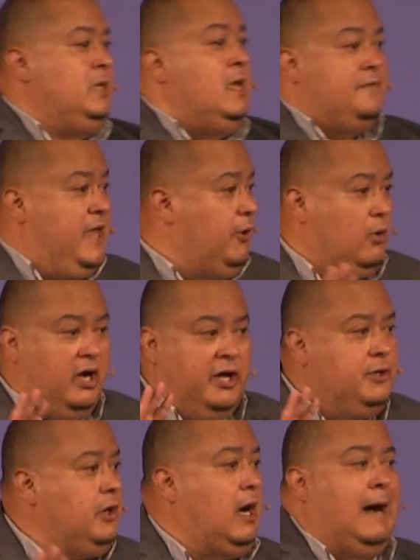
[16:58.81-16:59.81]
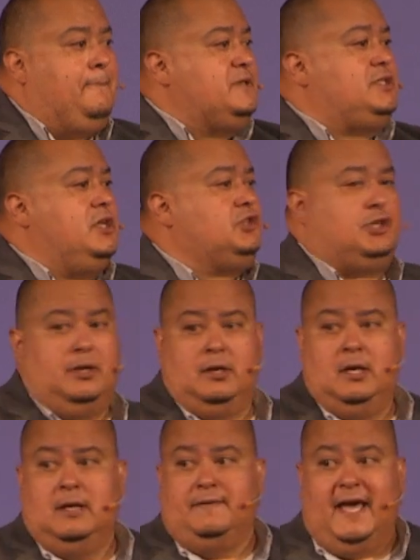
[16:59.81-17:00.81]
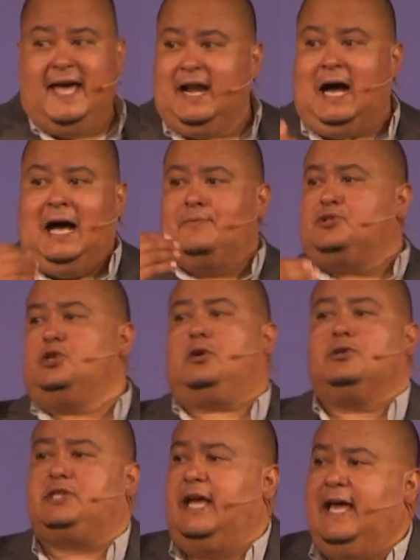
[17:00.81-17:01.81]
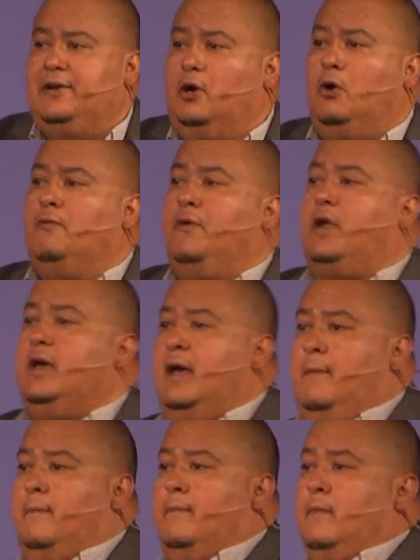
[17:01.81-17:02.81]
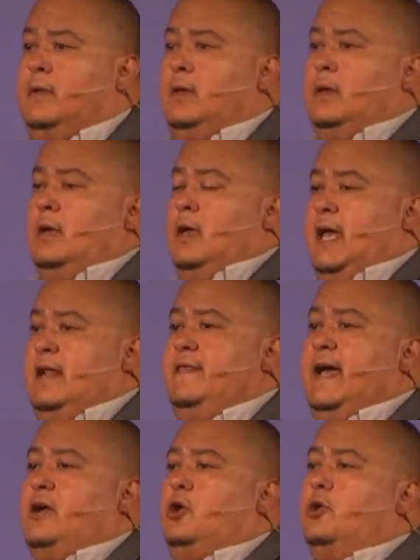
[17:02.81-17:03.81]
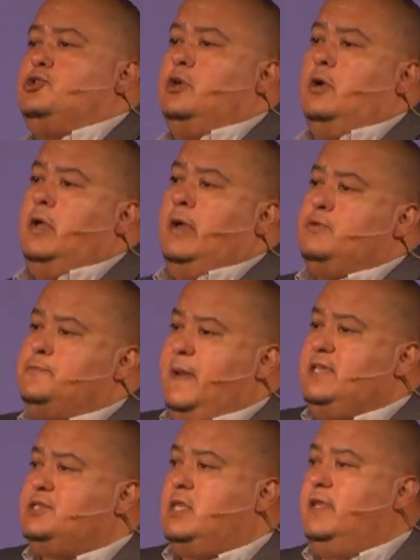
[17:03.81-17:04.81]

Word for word: They were under opposition. They had obstacles they had to overcome. And in that culture, it was basically